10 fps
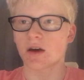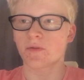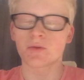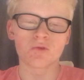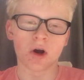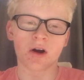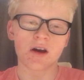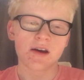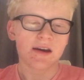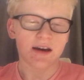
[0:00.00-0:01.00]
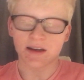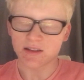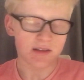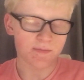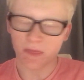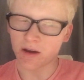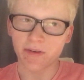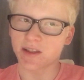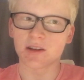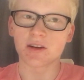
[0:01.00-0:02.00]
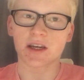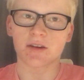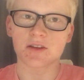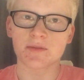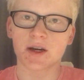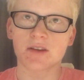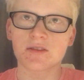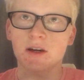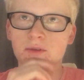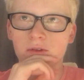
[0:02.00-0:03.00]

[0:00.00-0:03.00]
nothing wrong, and I've had the look countless amount of times.